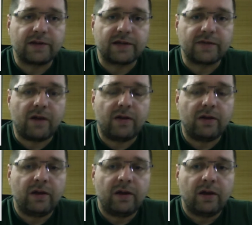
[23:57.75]
as well.
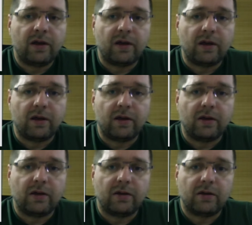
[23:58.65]

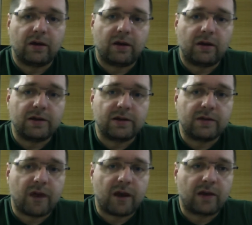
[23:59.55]
It is a
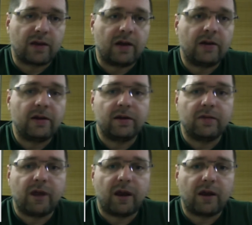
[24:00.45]
MAC Telnet and MAC